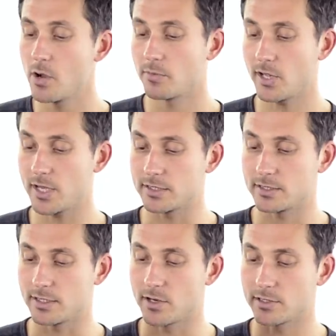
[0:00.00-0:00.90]
Plus,
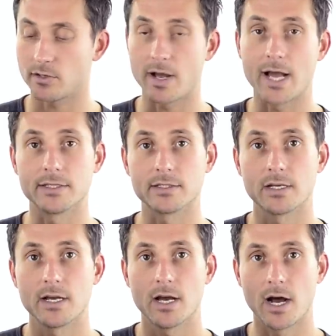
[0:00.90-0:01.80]
it also has
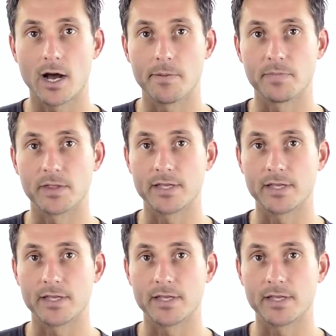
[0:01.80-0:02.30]
um,